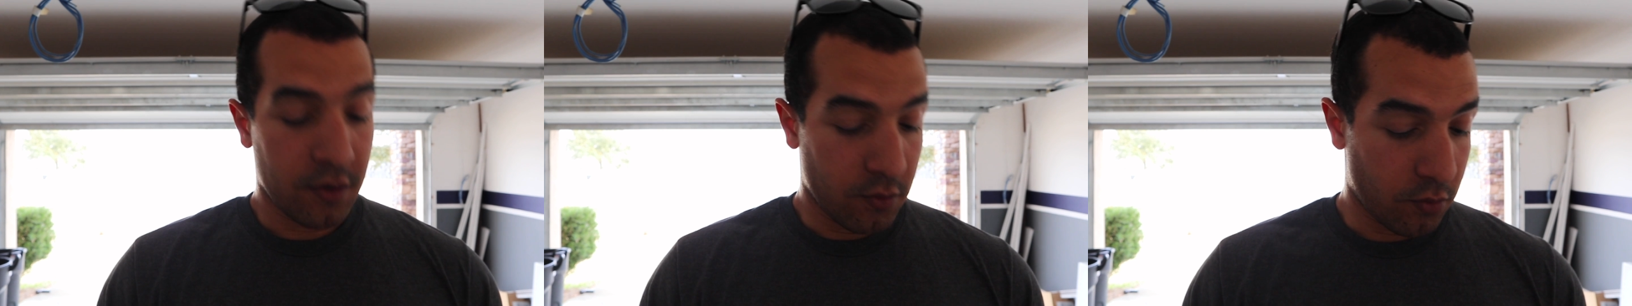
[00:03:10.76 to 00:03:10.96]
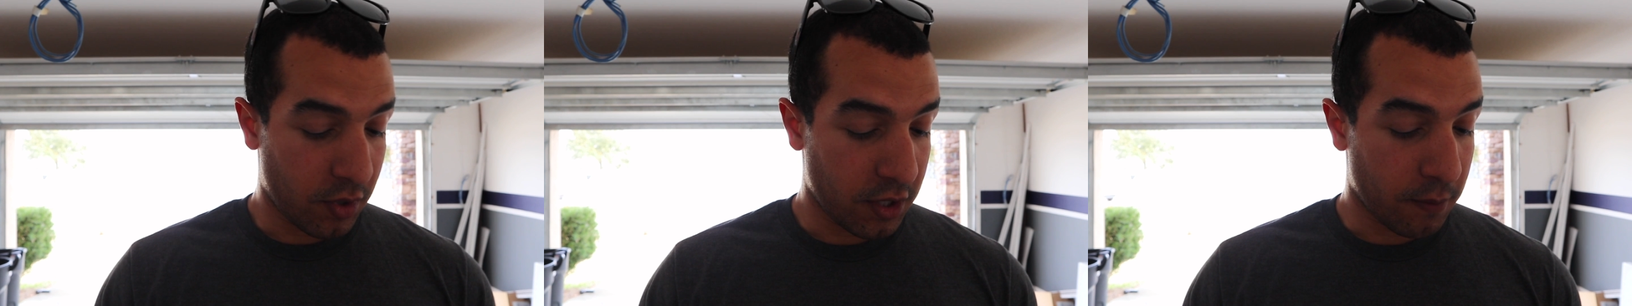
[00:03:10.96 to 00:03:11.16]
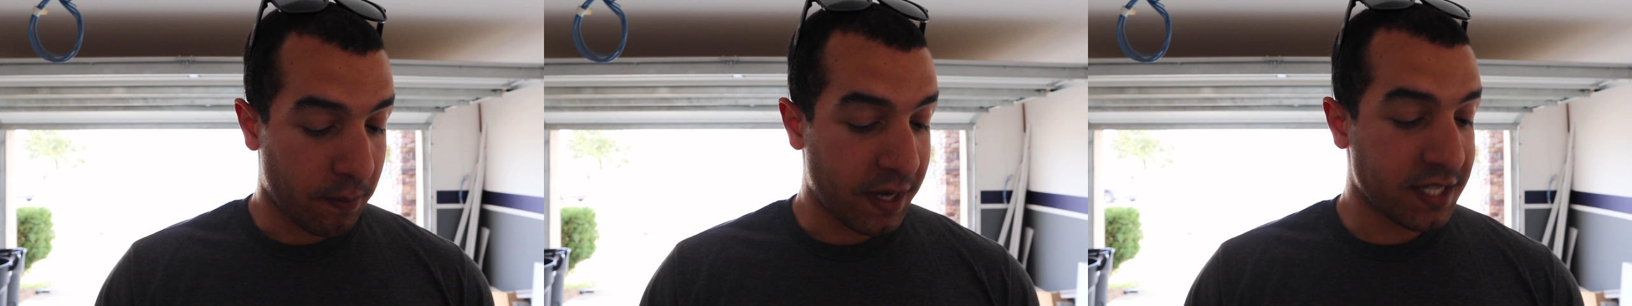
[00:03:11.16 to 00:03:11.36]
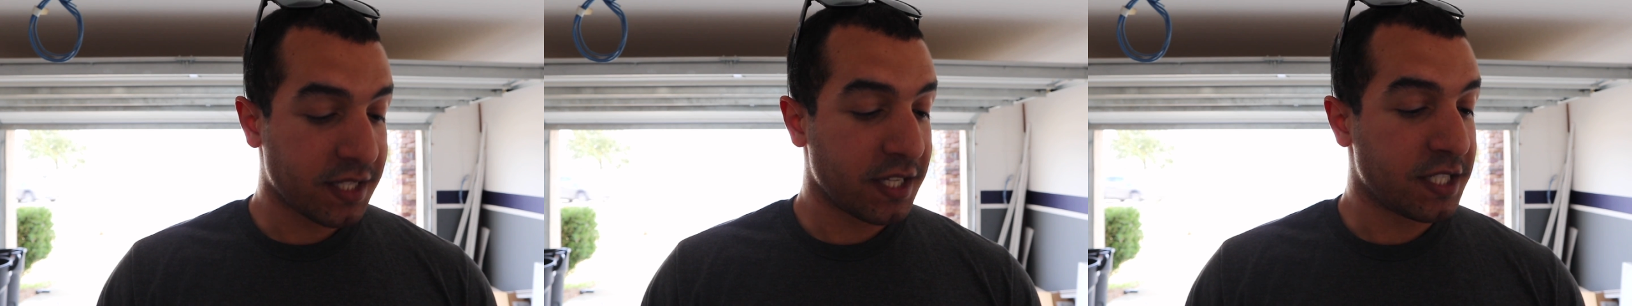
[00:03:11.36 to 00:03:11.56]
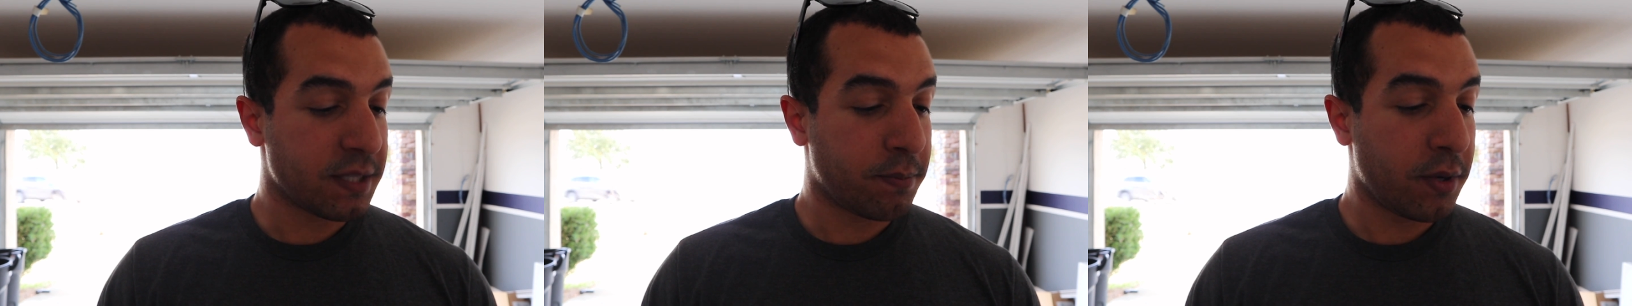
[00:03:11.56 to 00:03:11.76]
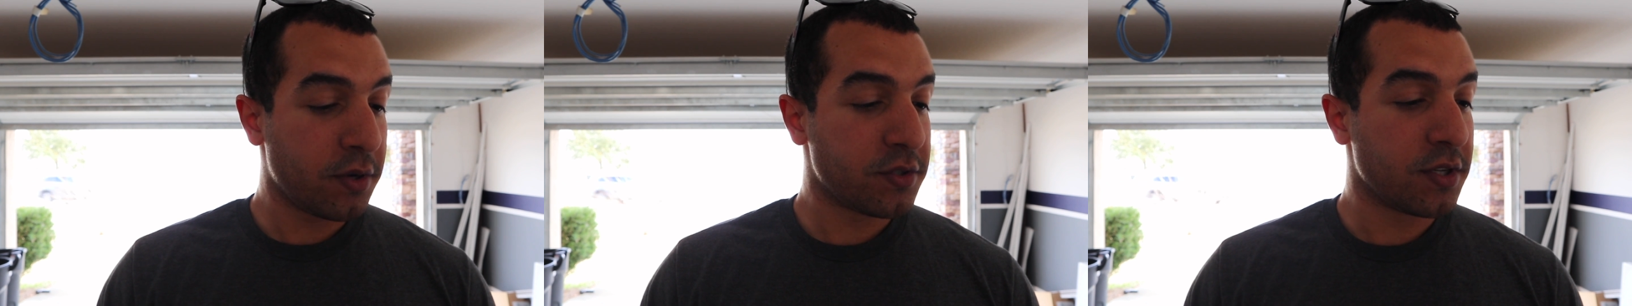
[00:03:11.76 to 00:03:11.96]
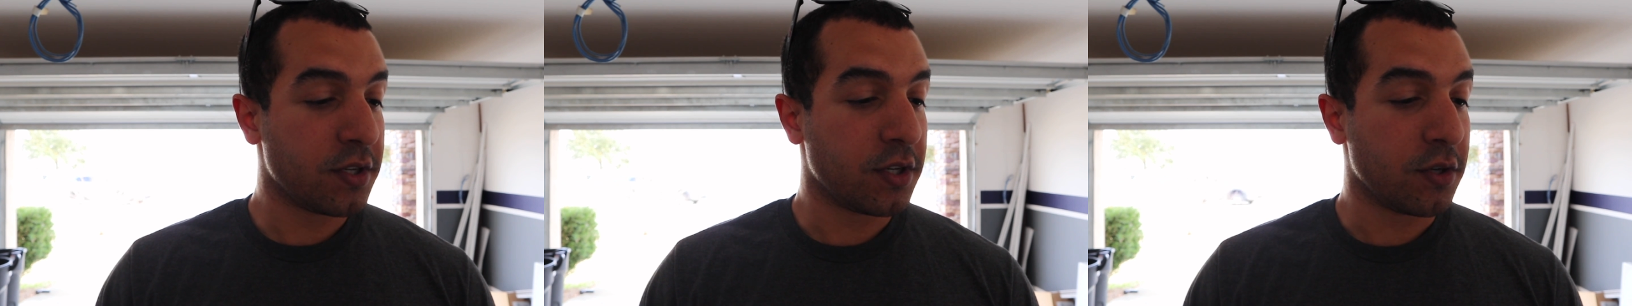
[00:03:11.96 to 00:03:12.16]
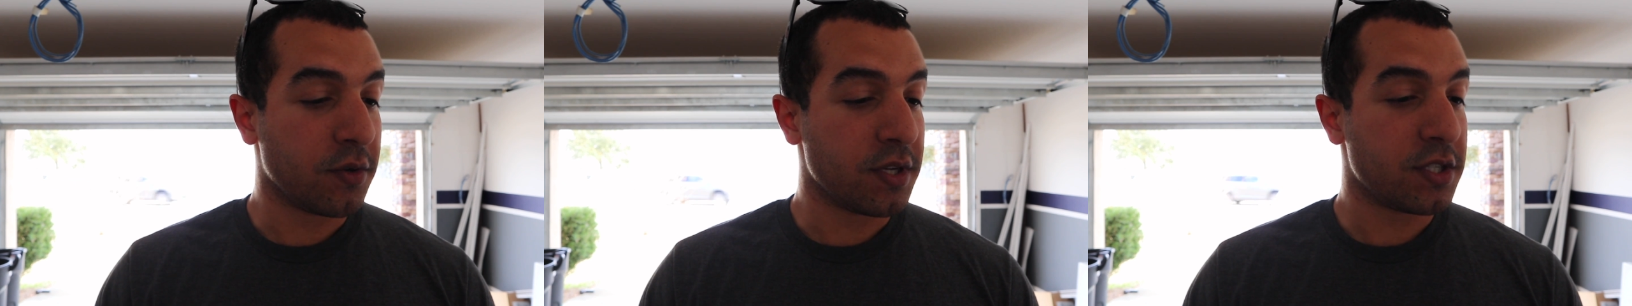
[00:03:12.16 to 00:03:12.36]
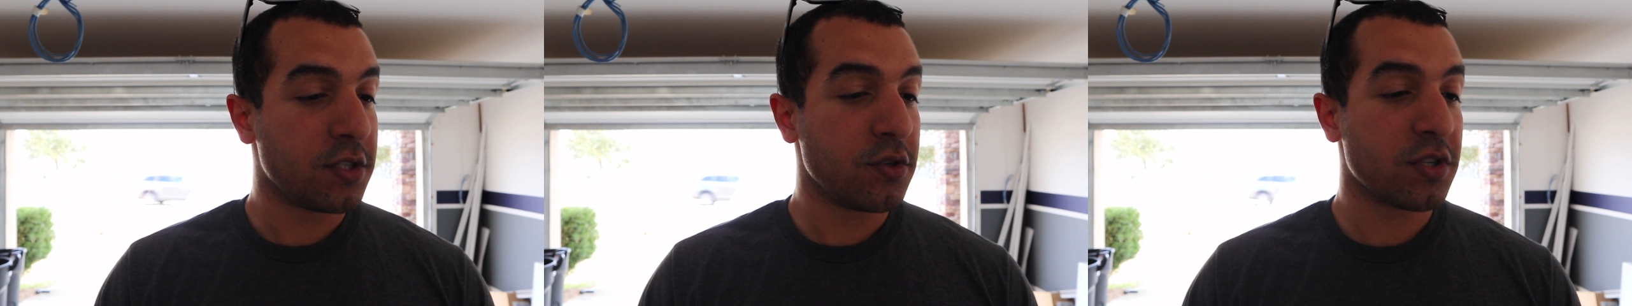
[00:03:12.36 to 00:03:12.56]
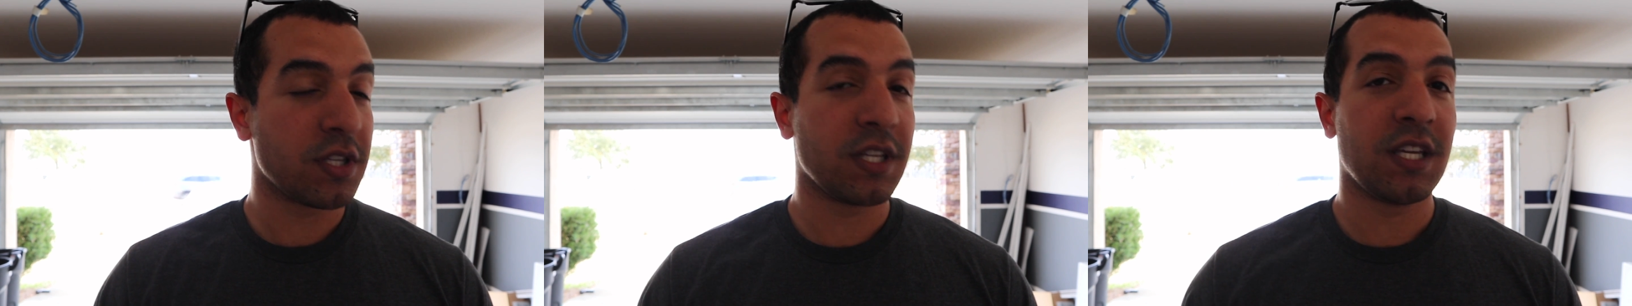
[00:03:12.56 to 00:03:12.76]
what you're basically supposed to do is
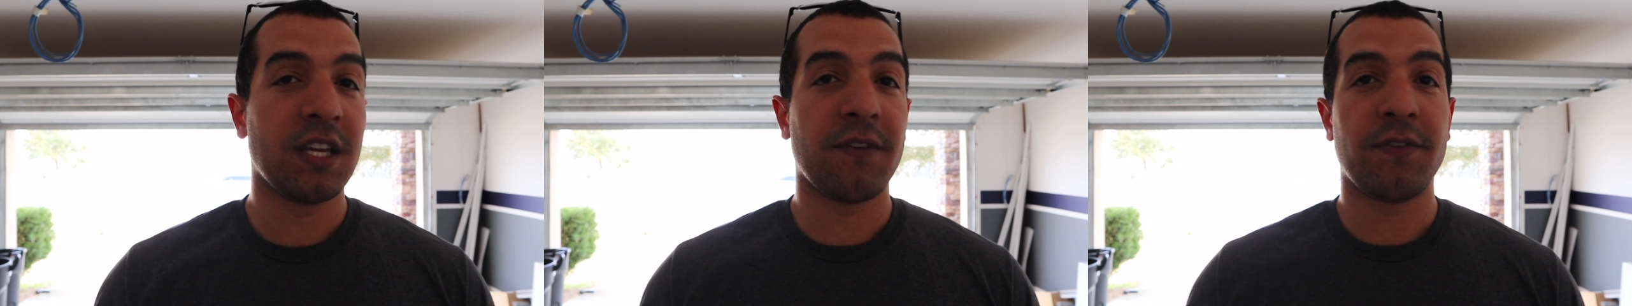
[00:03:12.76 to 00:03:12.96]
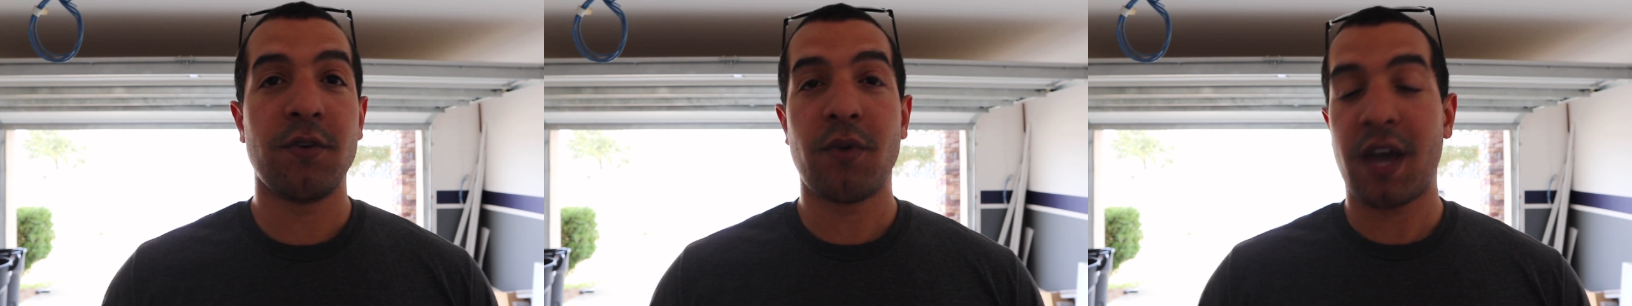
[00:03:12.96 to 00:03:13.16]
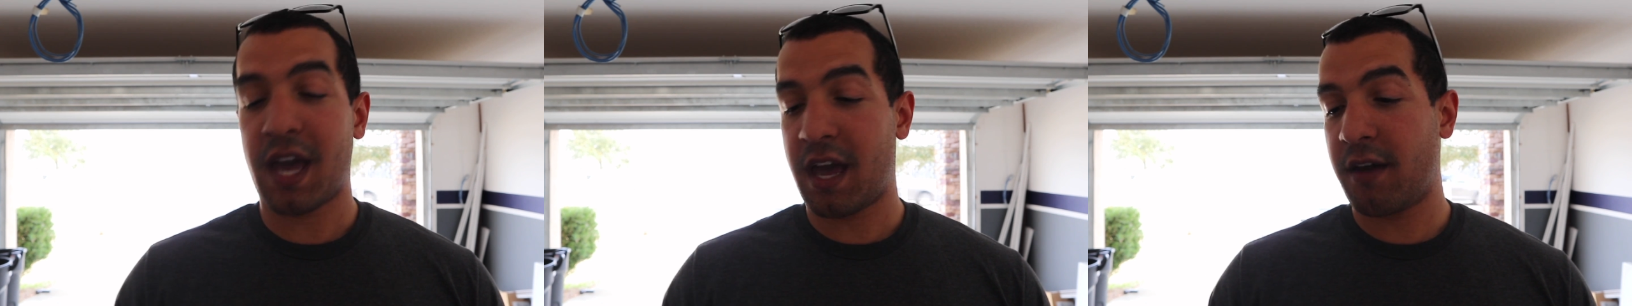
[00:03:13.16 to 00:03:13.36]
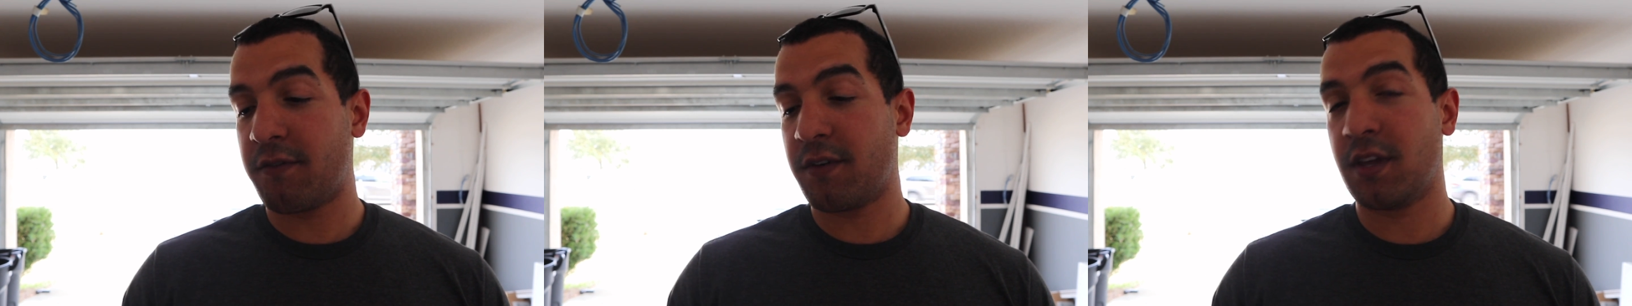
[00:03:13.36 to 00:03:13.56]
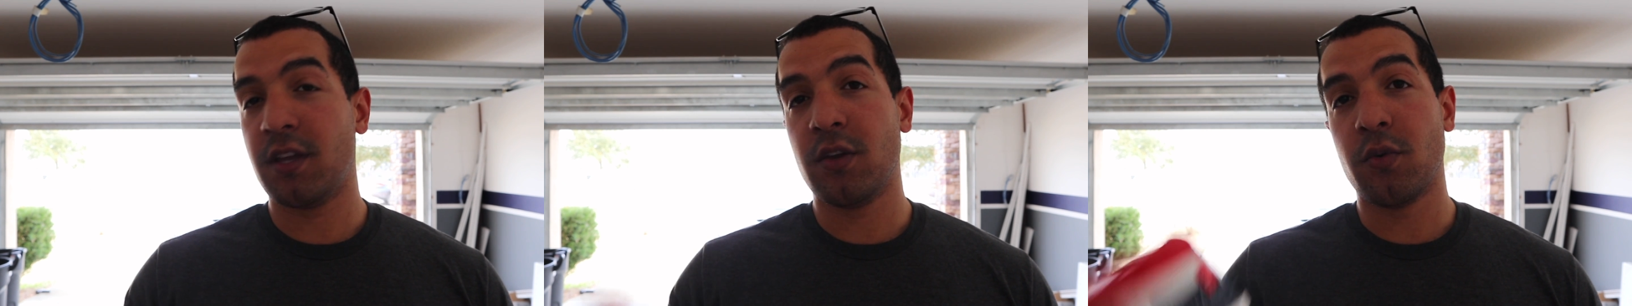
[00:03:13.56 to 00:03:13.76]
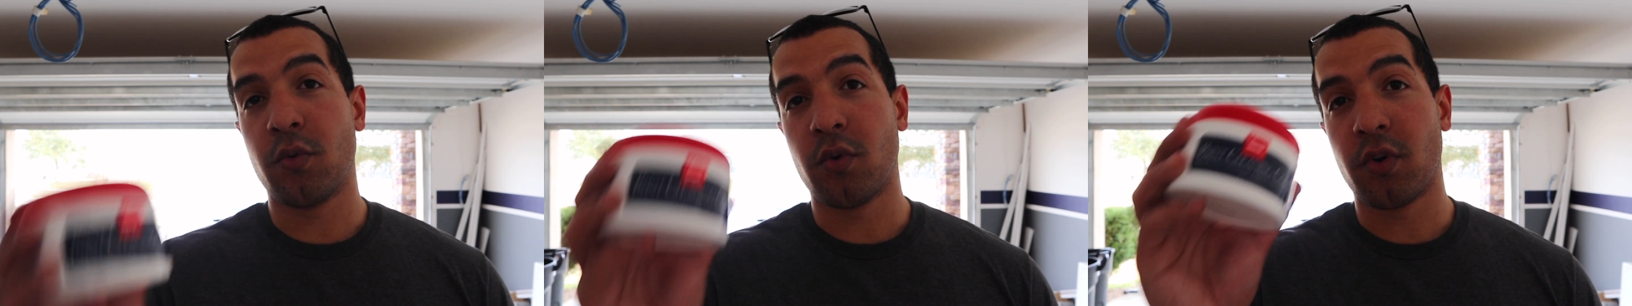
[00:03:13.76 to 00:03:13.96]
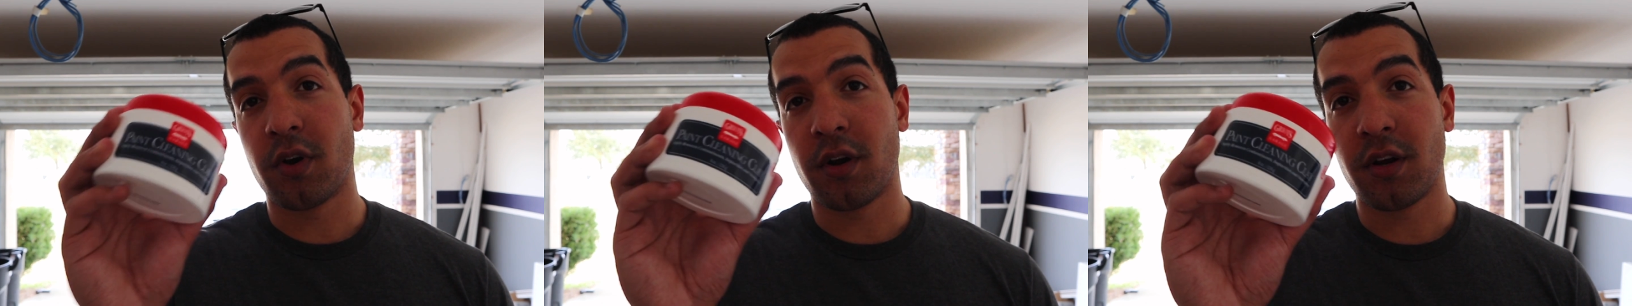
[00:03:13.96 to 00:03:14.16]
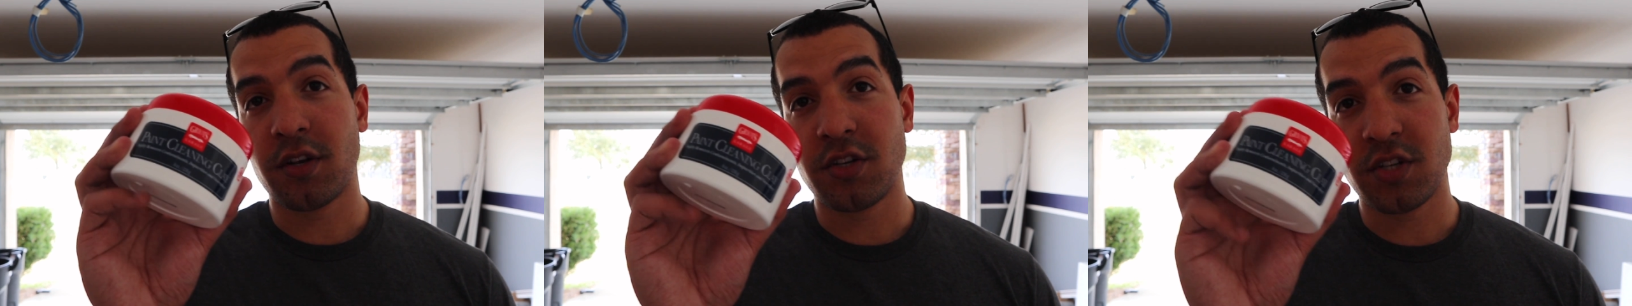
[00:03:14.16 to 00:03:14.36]
usually if you have your